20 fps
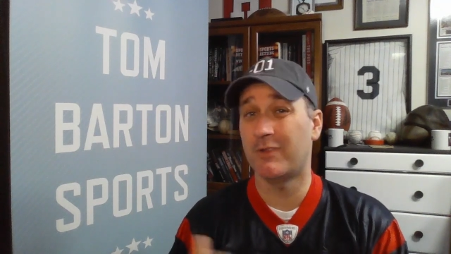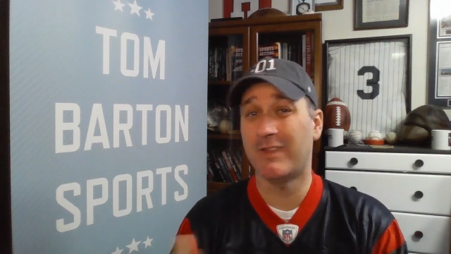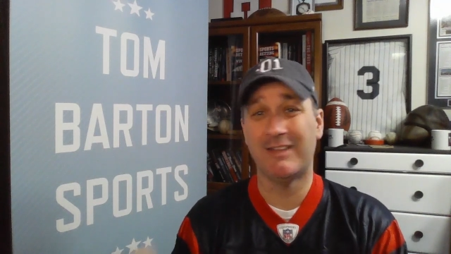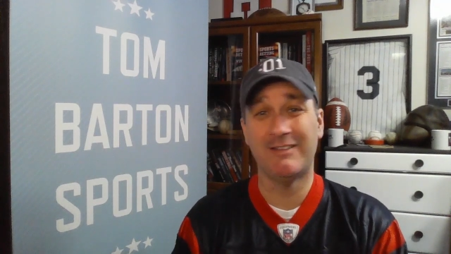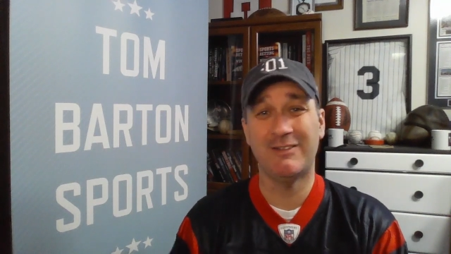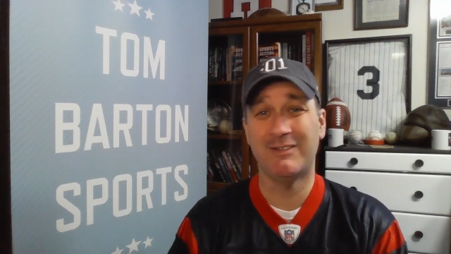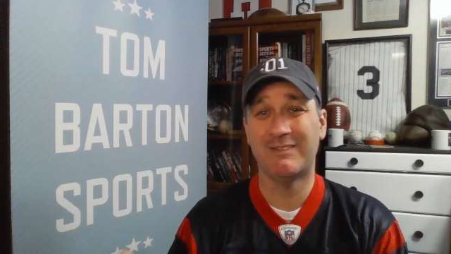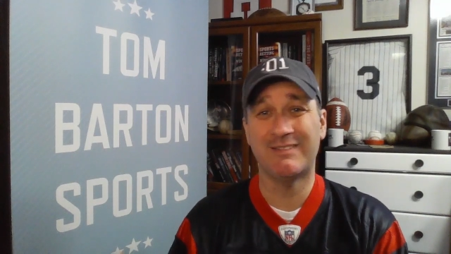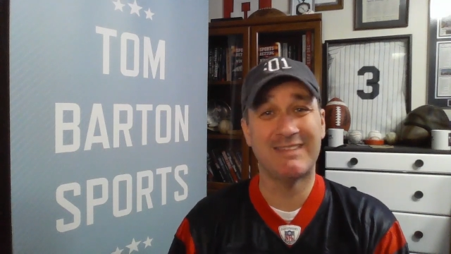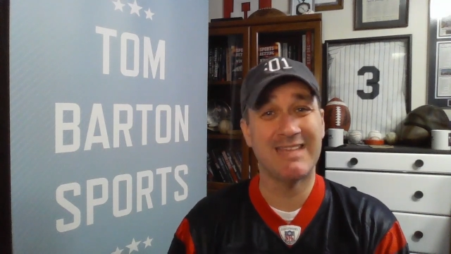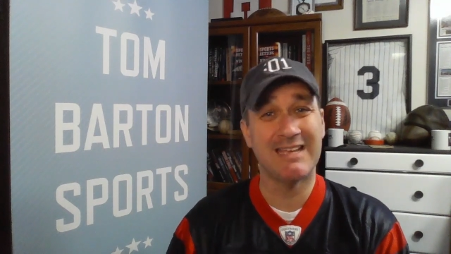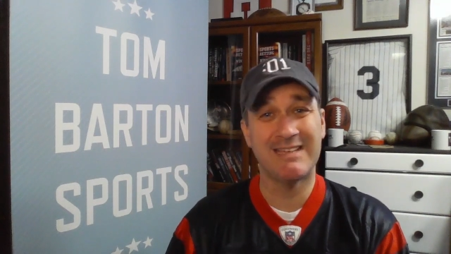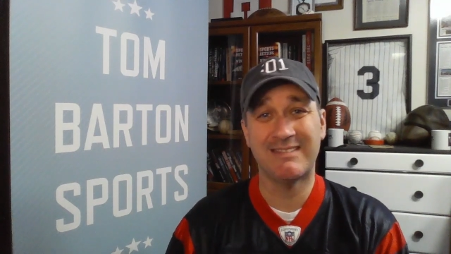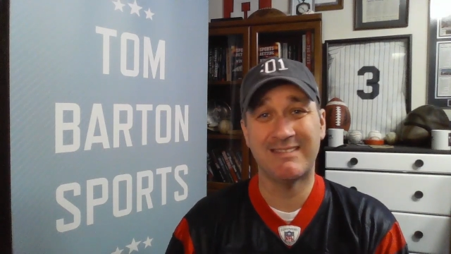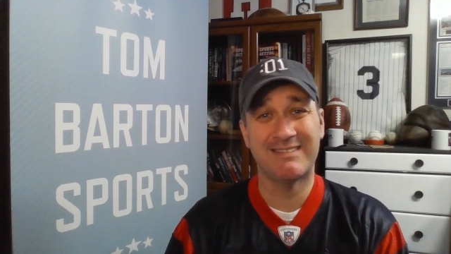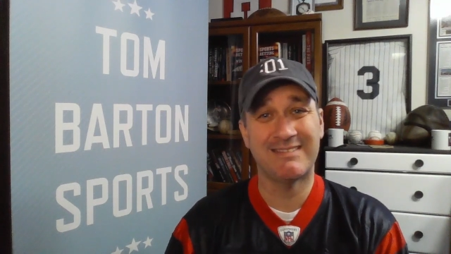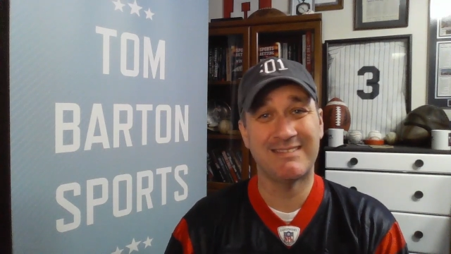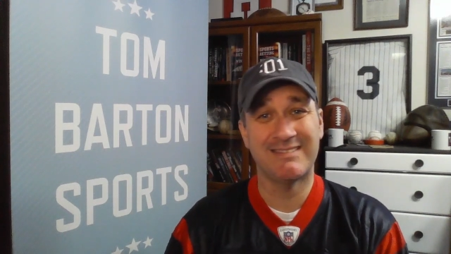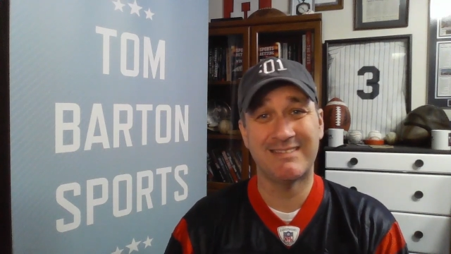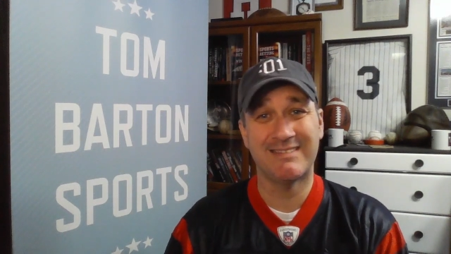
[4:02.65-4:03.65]
And
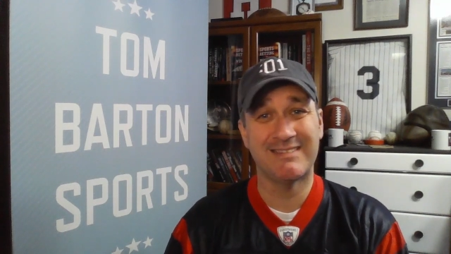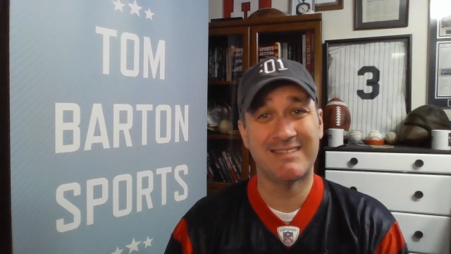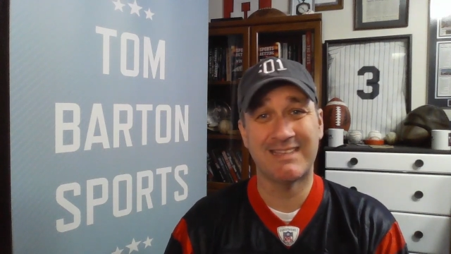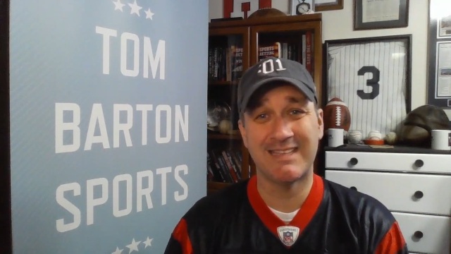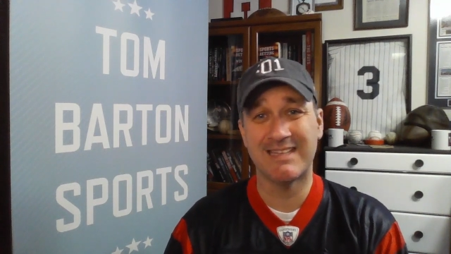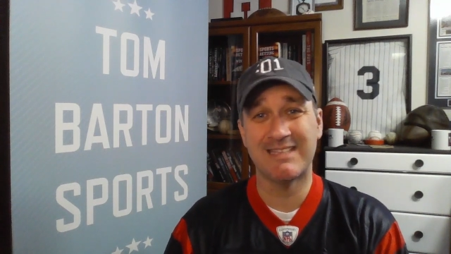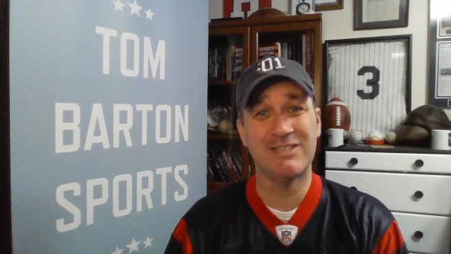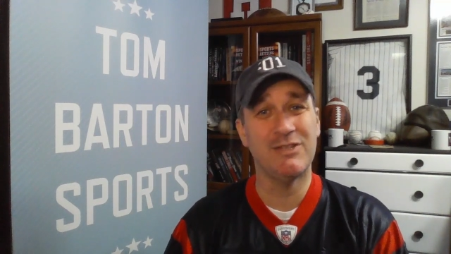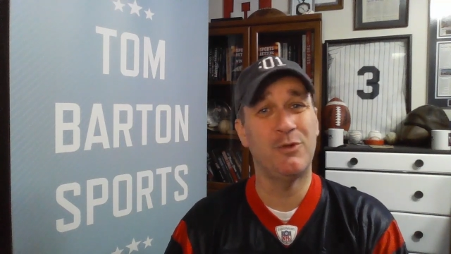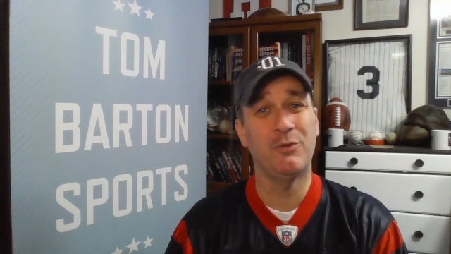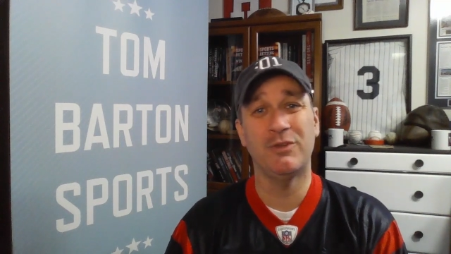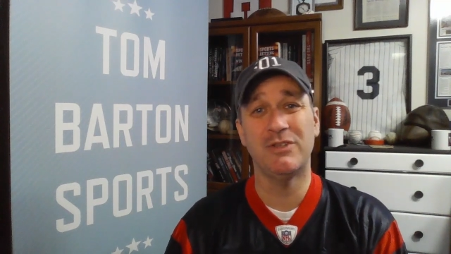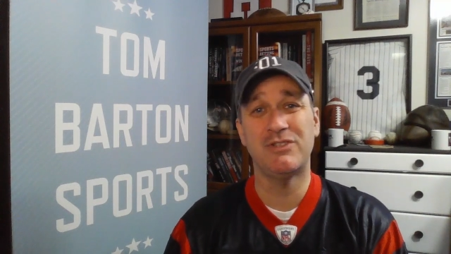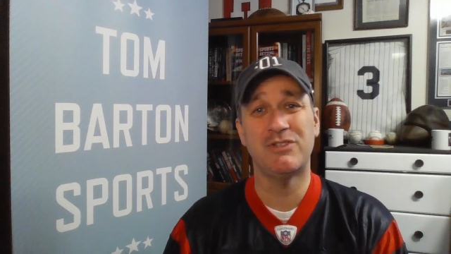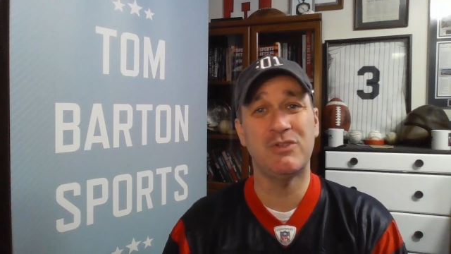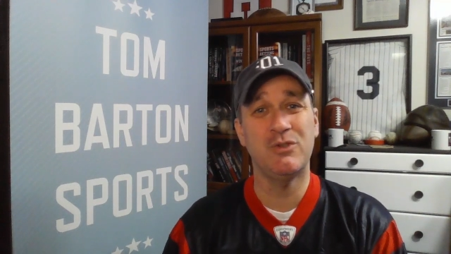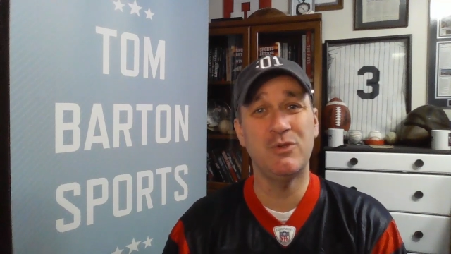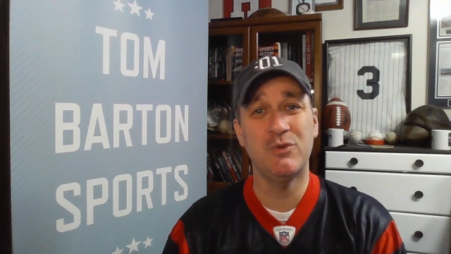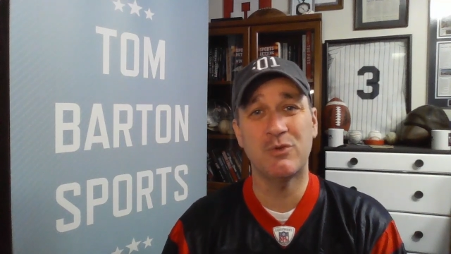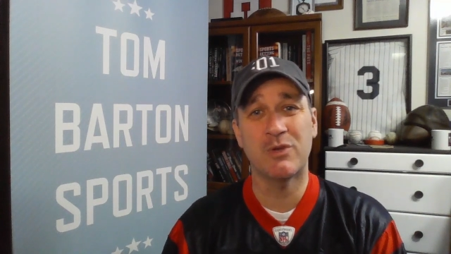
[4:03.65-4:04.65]
that's the only
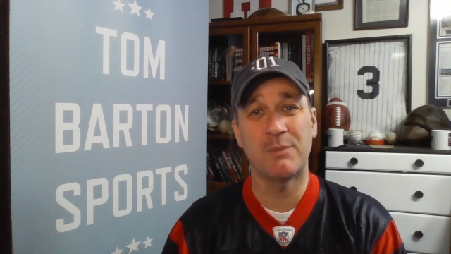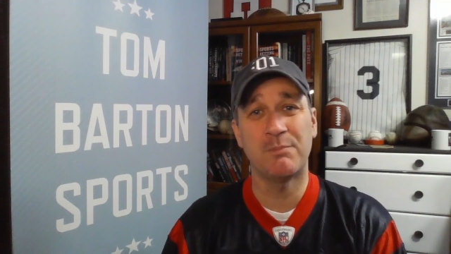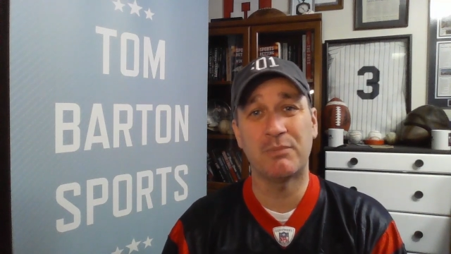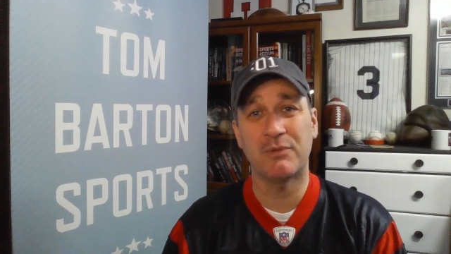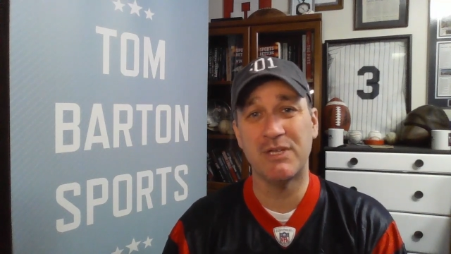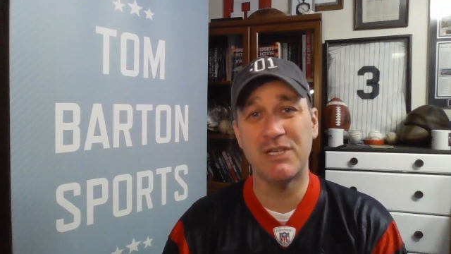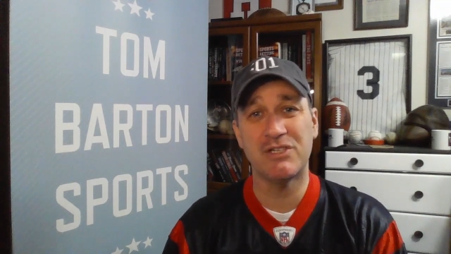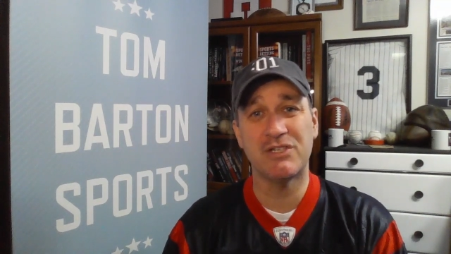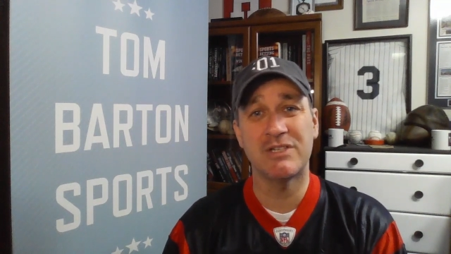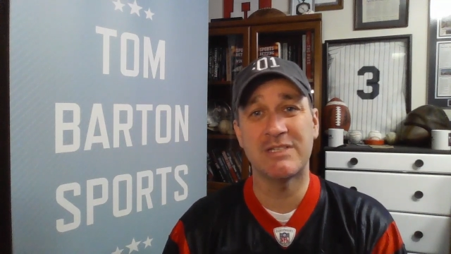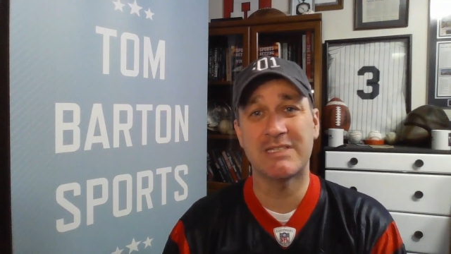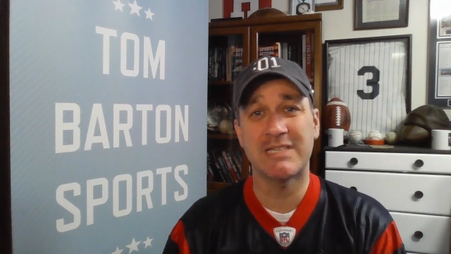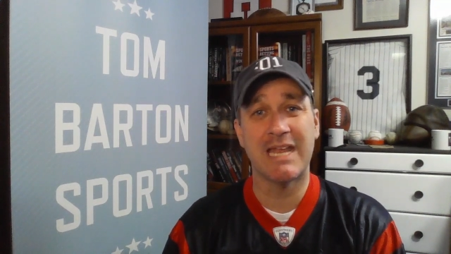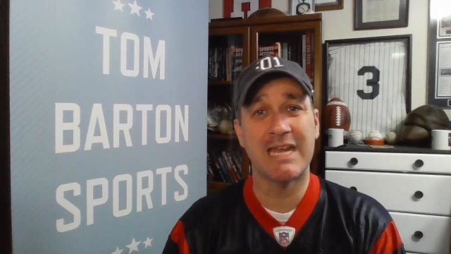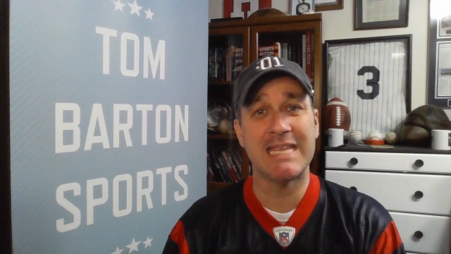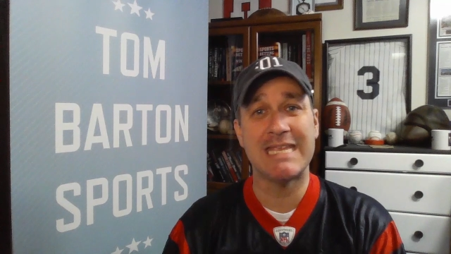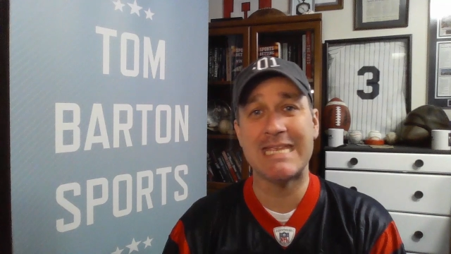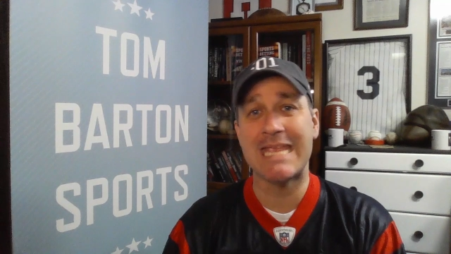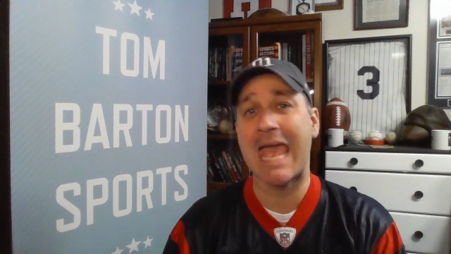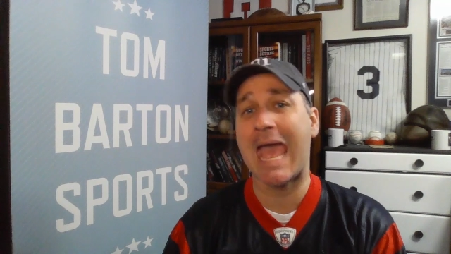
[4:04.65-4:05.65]
2 completions
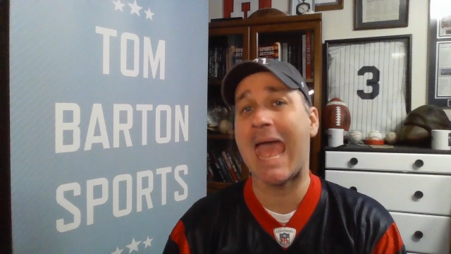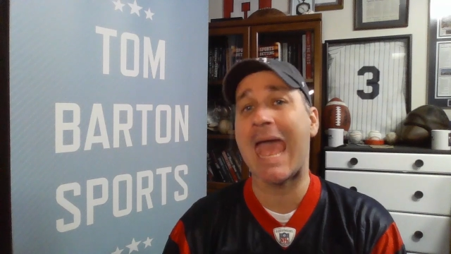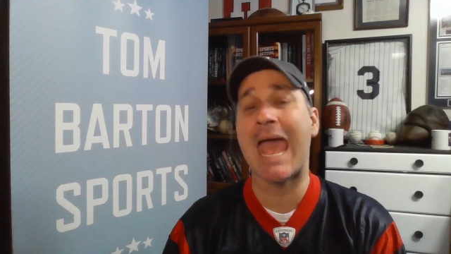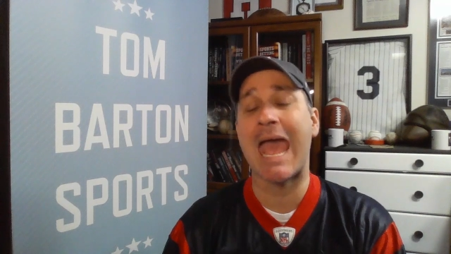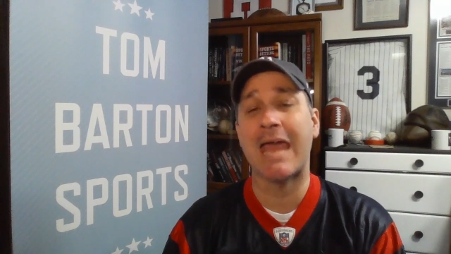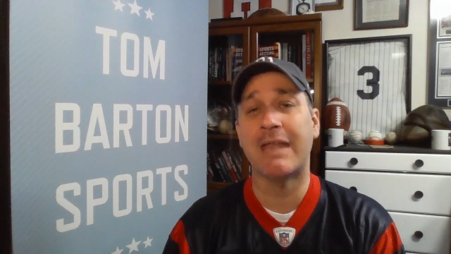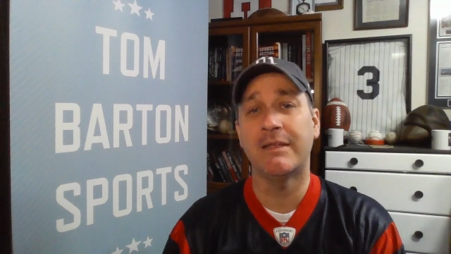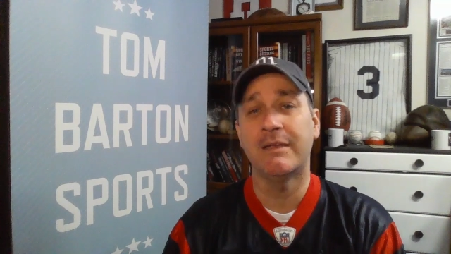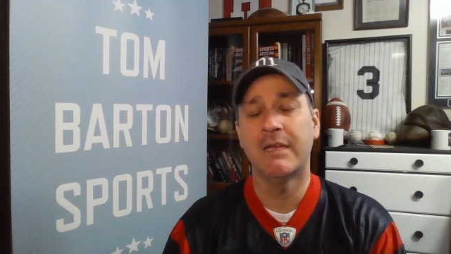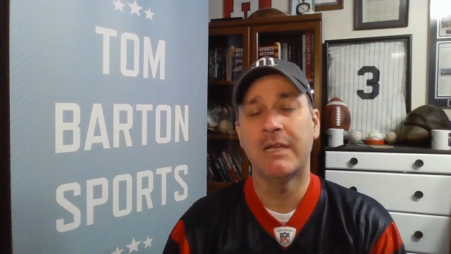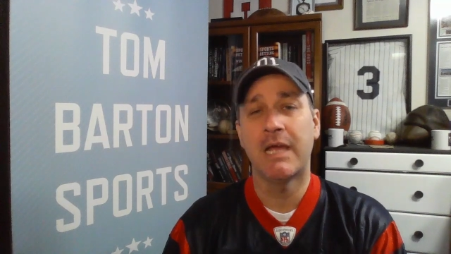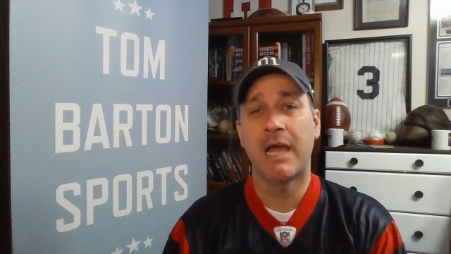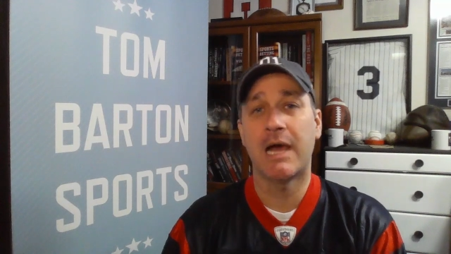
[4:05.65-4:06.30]
that he had,